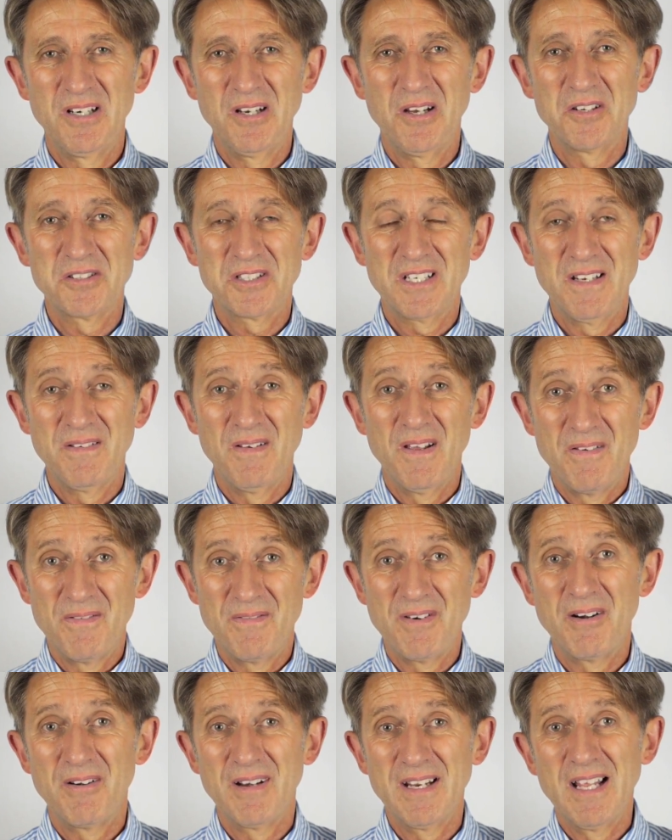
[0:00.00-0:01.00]
are largely
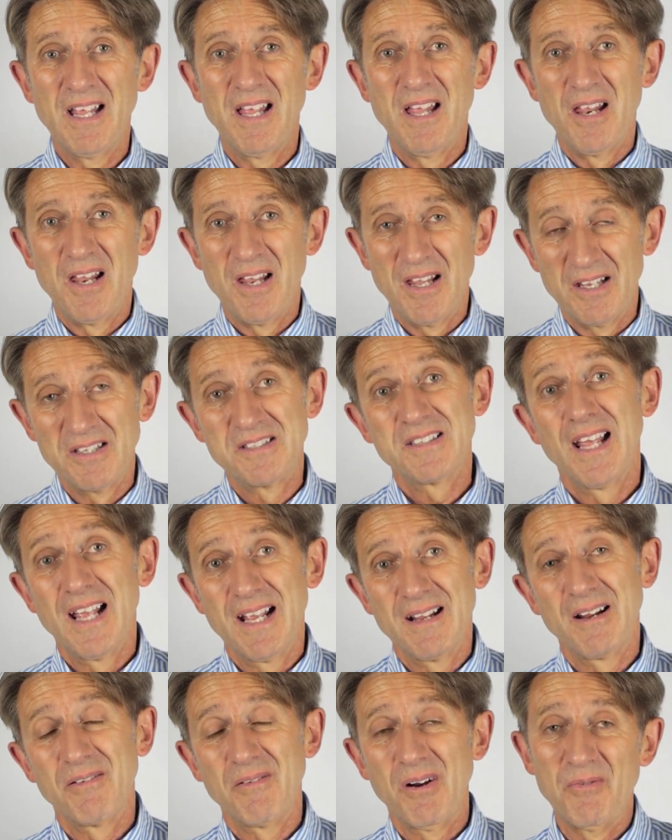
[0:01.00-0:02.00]
very
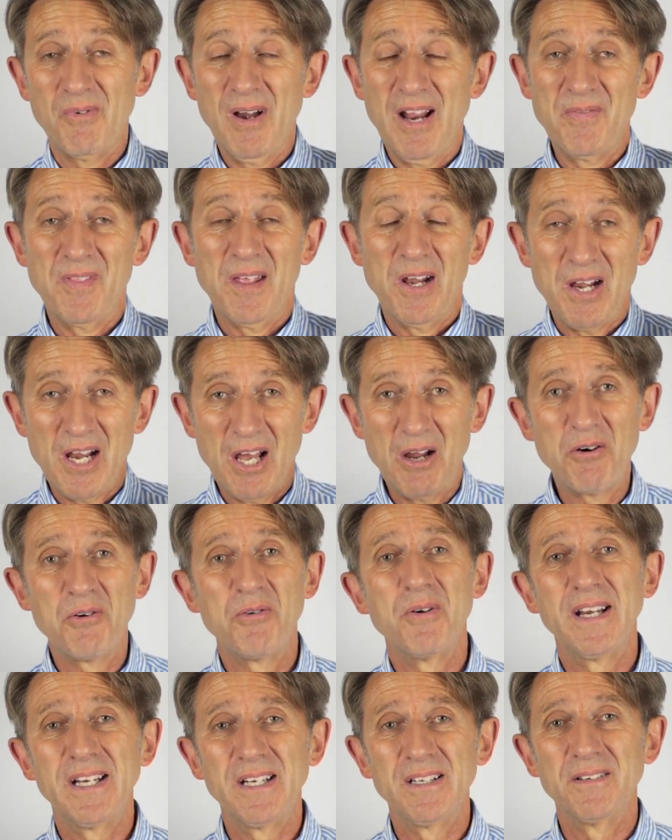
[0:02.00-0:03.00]
around the
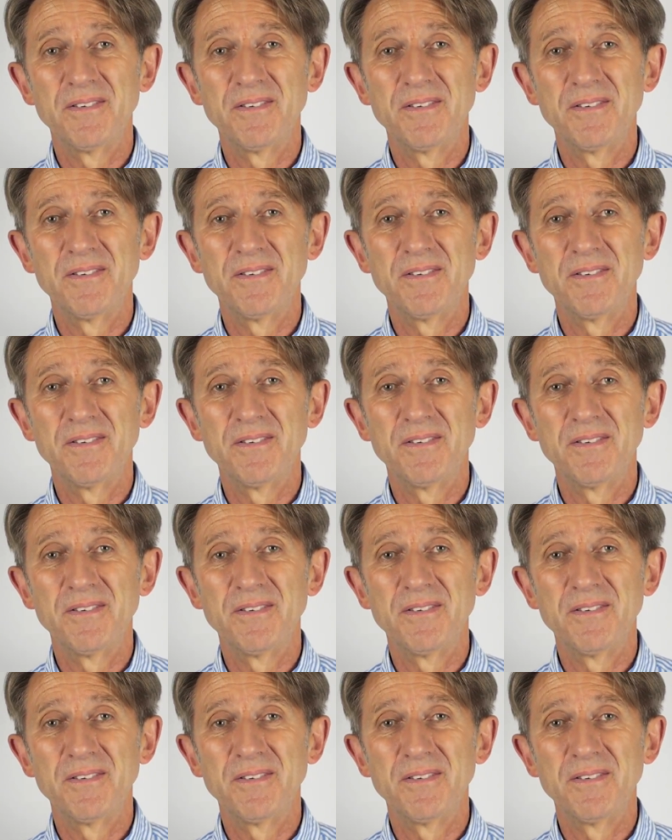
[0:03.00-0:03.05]
lowering